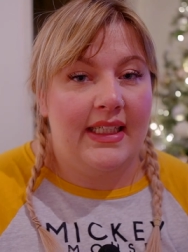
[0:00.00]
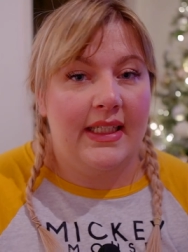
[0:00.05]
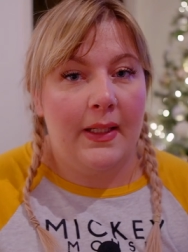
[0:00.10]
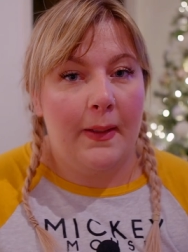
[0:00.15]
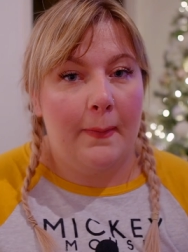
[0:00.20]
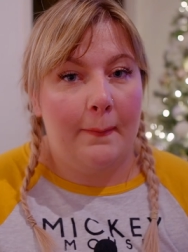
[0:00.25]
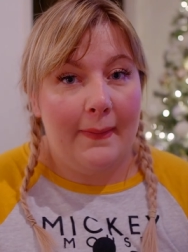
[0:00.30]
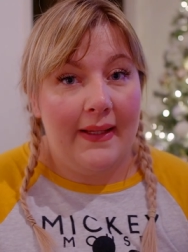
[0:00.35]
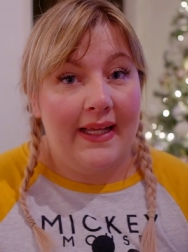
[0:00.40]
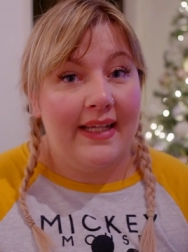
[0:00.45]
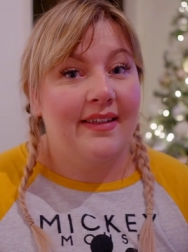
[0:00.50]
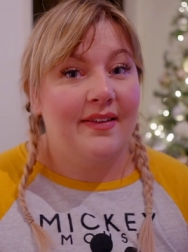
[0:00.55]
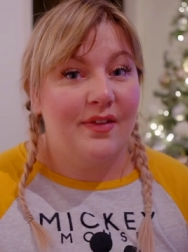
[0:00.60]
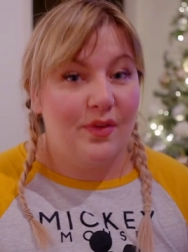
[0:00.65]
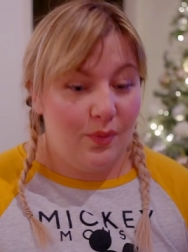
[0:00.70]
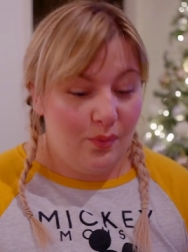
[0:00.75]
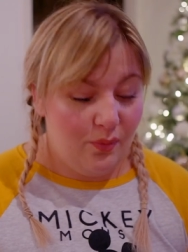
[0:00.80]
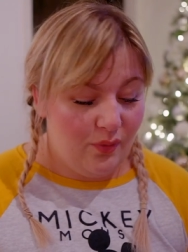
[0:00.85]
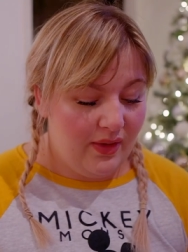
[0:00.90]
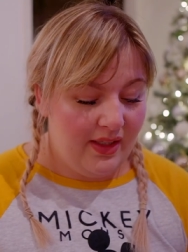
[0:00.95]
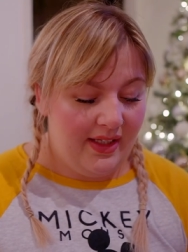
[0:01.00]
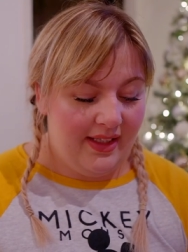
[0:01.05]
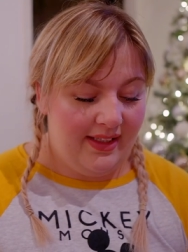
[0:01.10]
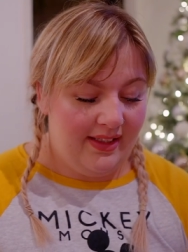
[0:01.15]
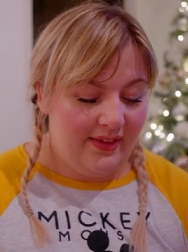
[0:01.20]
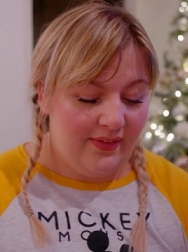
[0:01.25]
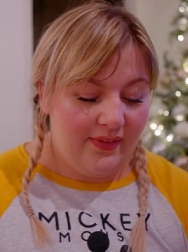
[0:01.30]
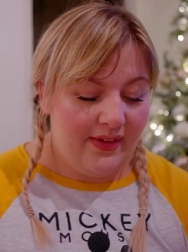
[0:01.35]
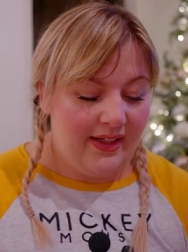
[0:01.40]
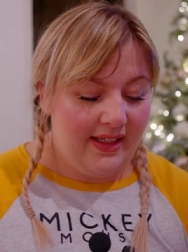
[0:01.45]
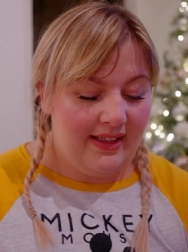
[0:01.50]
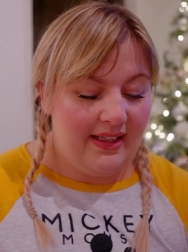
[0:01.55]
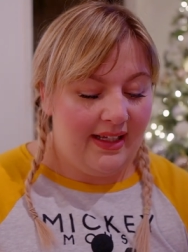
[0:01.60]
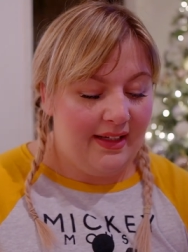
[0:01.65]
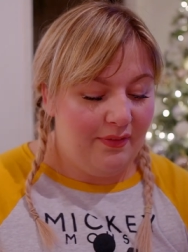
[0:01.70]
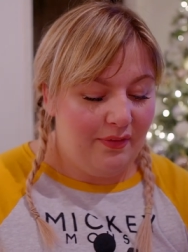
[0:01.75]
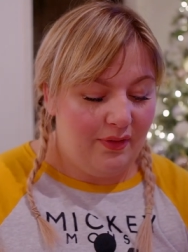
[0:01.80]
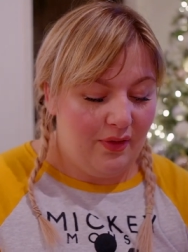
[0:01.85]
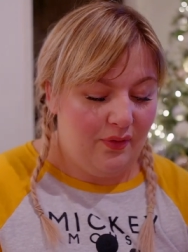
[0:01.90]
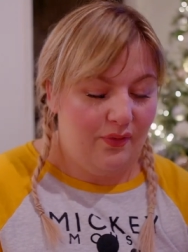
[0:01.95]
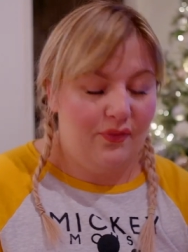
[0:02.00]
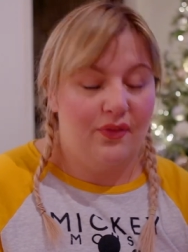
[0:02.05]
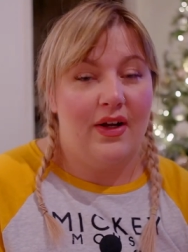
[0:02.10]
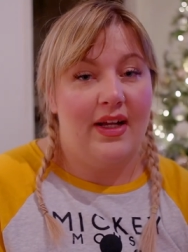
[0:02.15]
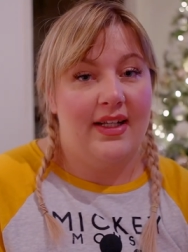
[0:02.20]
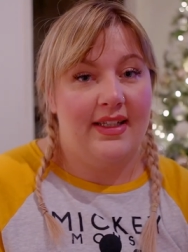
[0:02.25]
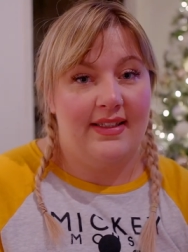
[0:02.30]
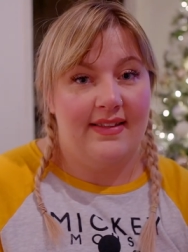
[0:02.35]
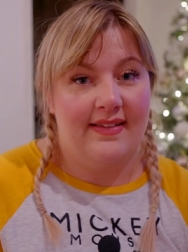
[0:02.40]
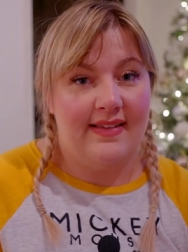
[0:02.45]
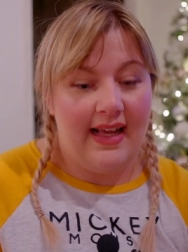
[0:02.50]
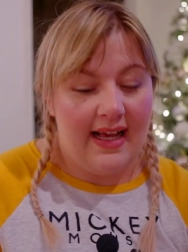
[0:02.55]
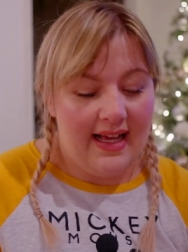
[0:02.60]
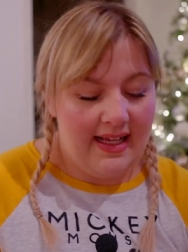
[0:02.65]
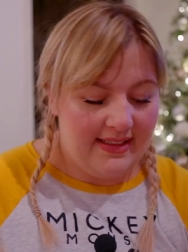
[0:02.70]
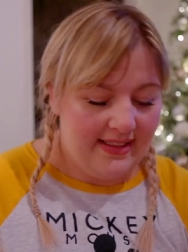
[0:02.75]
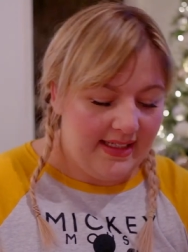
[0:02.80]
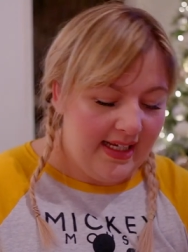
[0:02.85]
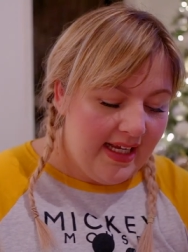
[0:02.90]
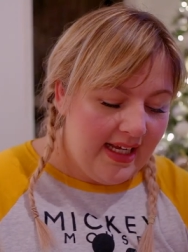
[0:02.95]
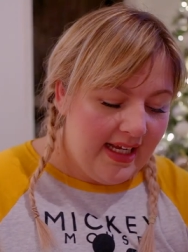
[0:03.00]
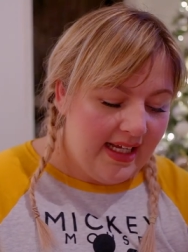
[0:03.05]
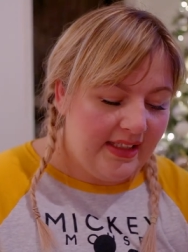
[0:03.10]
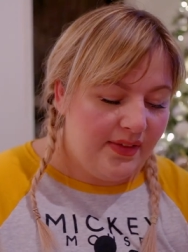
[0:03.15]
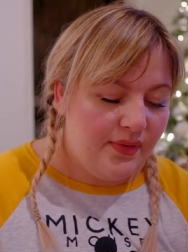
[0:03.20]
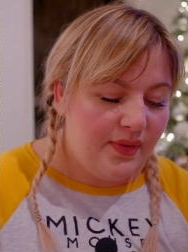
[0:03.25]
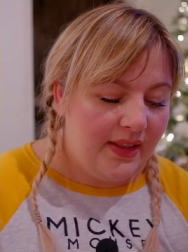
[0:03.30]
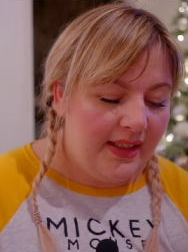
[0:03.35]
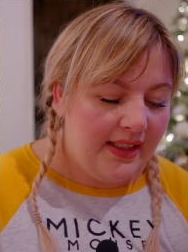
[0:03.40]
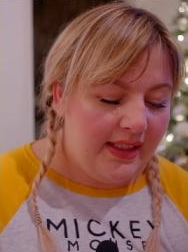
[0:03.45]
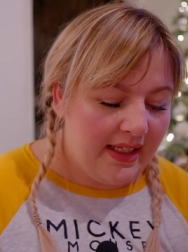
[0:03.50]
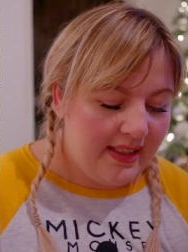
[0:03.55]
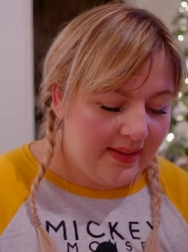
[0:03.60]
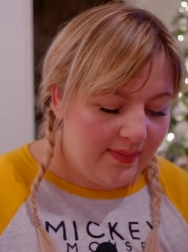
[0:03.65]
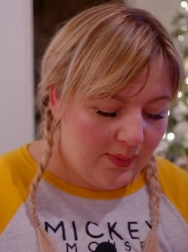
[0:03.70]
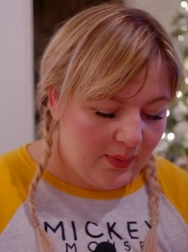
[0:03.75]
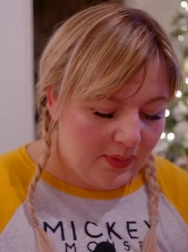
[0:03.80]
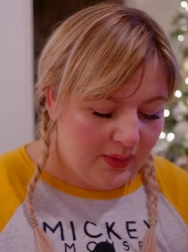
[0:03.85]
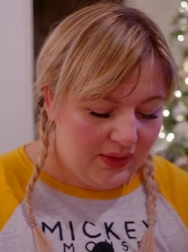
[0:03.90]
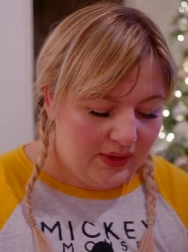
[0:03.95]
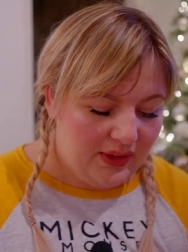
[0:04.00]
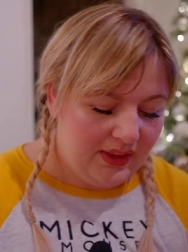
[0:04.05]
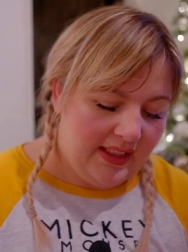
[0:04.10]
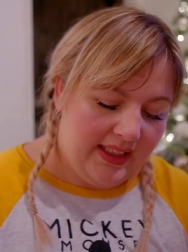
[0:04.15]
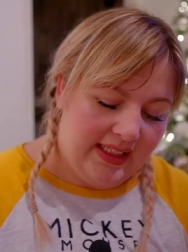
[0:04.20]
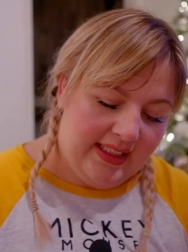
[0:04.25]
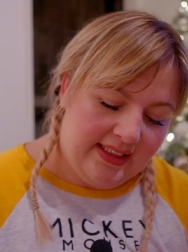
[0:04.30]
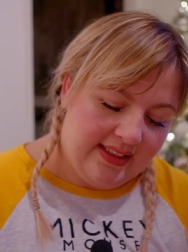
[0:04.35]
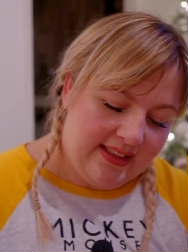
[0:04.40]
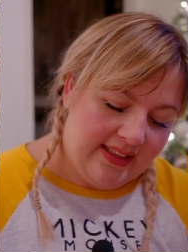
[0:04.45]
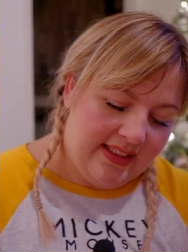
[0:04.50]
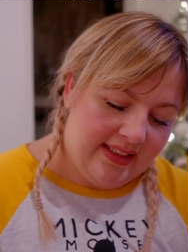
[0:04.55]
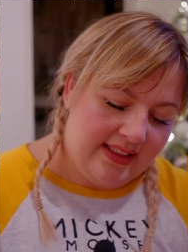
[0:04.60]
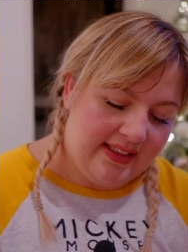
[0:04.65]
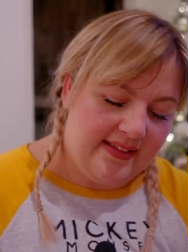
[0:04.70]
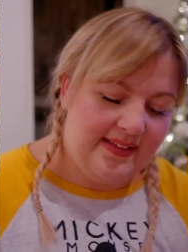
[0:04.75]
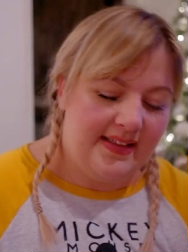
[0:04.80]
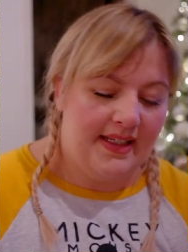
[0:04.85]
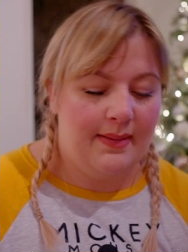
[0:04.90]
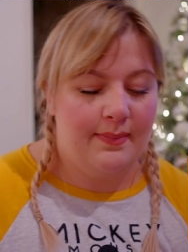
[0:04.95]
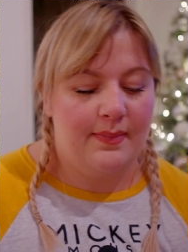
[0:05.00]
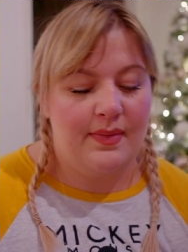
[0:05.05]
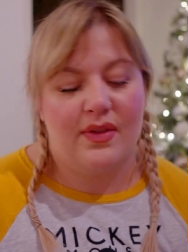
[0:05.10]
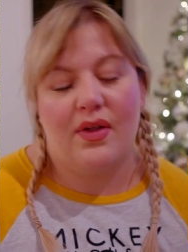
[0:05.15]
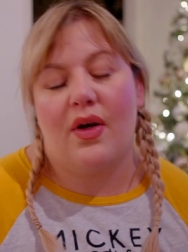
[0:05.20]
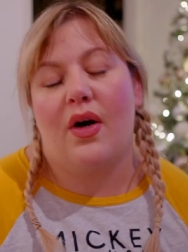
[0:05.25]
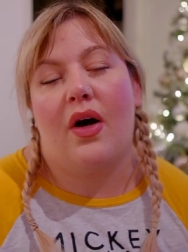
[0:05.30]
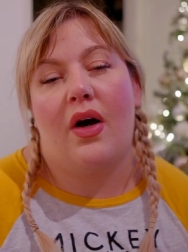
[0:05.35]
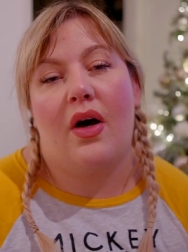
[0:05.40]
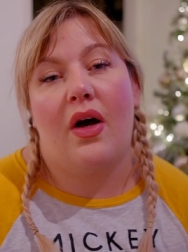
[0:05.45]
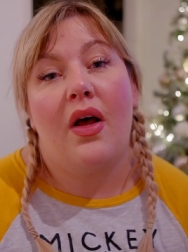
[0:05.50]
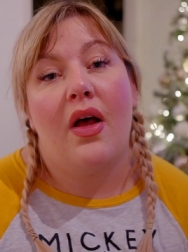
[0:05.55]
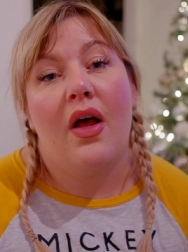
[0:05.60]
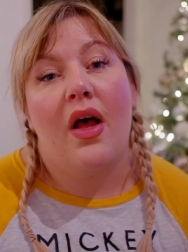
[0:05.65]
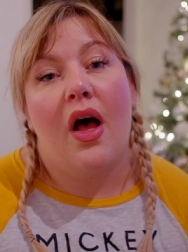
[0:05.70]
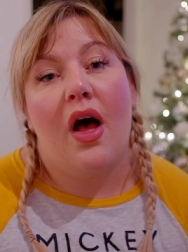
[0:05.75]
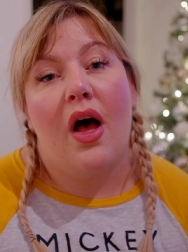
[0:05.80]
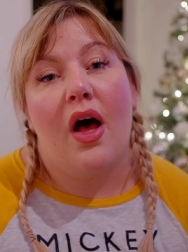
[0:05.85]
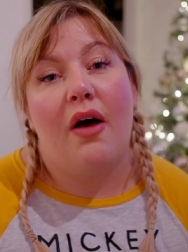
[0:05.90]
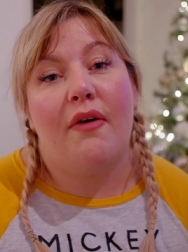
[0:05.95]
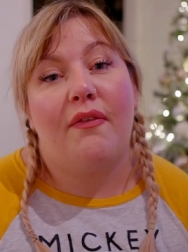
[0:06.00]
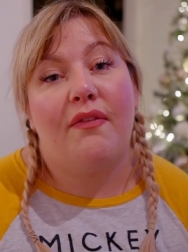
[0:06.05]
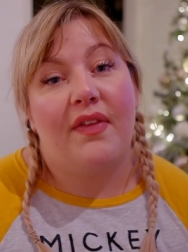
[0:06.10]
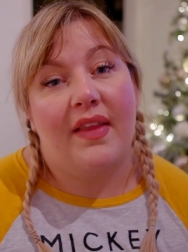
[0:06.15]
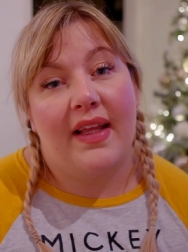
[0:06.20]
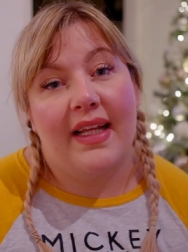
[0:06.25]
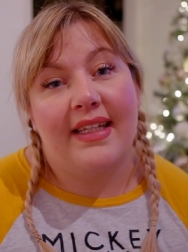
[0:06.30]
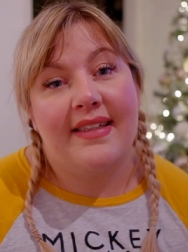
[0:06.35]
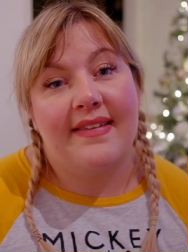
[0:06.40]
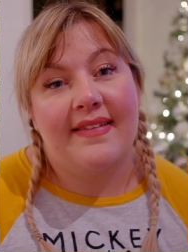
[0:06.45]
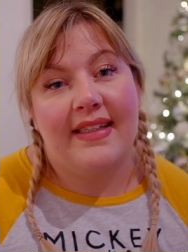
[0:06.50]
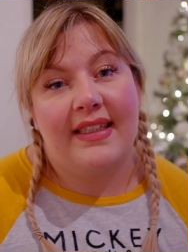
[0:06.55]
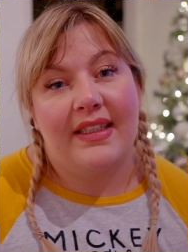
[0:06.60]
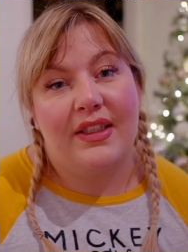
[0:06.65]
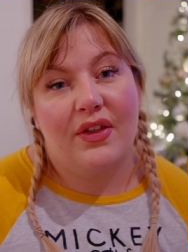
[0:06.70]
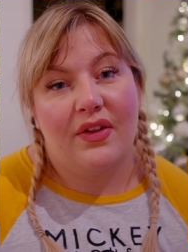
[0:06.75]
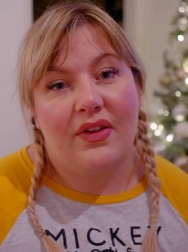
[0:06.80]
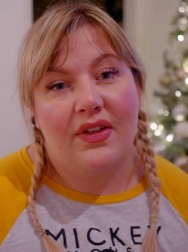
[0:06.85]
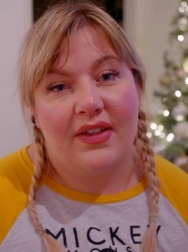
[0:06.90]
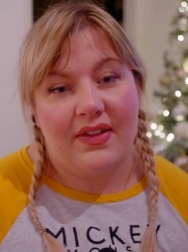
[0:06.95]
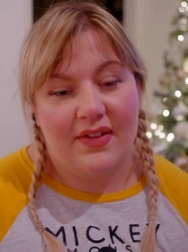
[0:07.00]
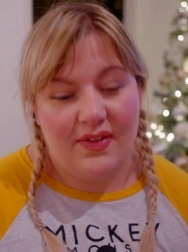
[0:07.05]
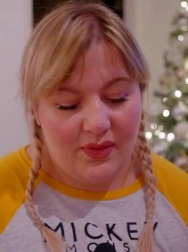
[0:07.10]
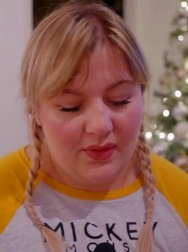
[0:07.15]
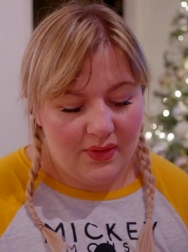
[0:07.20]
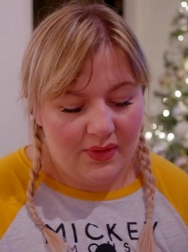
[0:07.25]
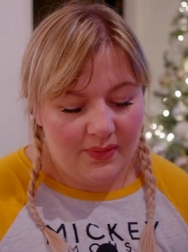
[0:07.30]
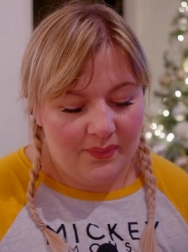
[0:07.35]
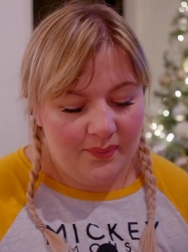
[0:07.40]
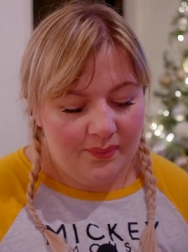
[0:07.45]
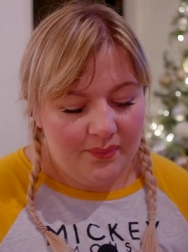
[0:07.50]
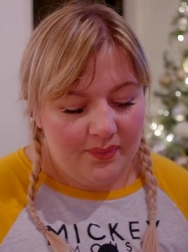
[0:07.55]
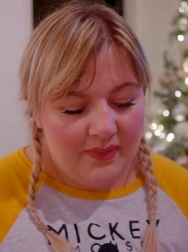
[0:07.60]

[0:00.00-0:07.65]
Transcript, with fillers: You can make some really great lifelong friends and it's really nice because you're into the same sort of thing as each other. So,